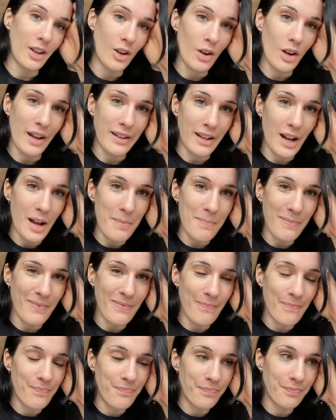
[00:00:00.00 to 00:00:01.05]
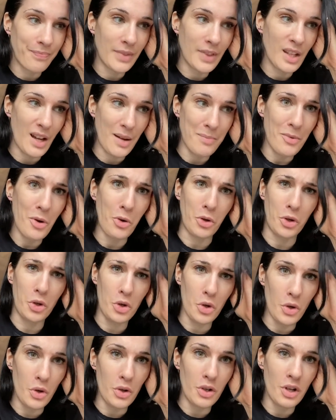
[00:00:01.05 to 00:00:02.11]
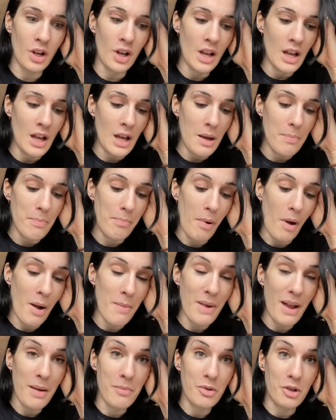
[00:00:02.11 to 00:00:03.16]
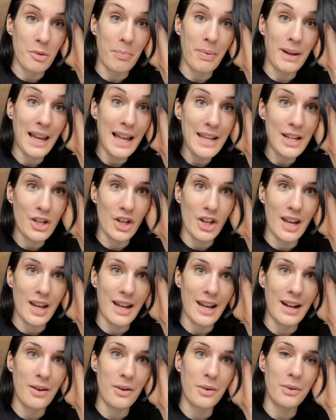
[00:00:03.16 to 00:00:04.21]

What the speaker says: Like, I'm not good, but I'm able to play shit now.